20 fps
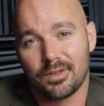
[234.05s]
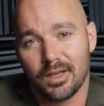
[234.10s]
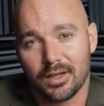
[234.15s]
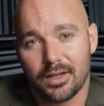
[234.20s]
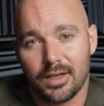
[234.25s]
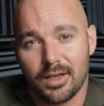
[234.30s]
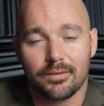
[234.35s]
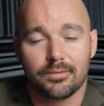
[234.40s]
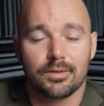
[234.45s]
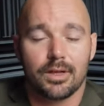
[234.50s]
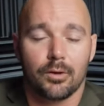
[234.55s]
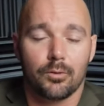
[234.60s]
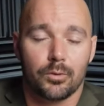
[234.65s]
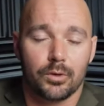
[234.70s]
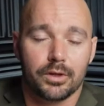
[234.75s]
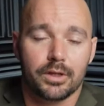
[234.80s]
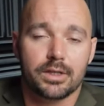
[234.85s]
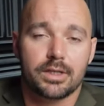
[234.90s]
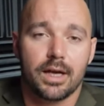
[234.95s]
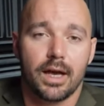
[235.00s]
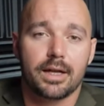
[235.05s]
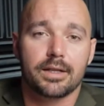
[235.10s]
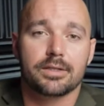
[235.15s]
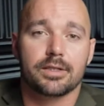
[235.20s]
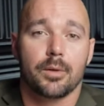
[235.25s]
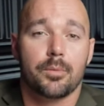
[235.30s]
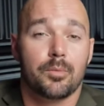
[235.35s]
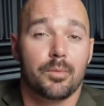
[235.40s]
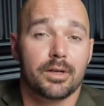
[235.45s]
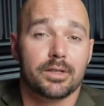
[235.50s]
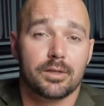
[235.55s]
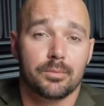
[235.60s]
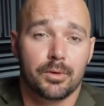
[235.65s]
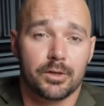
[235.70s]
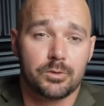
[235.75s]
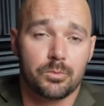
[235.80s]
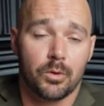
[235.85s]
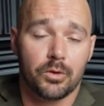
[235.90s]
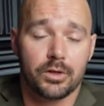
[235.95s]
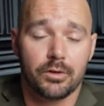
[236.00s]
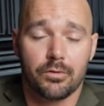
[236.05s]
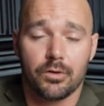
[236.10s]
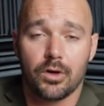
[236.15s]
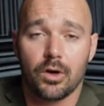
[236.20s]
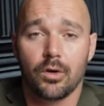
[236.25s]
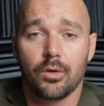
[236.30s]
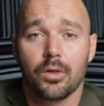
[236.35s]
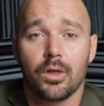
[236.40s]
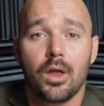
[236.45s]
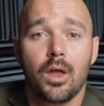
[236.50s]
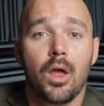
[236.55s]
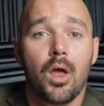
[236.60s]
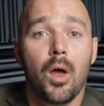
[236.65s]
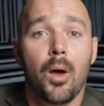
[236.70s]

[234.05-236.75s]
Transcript: Again, that really tightens up and makes it much more difficult.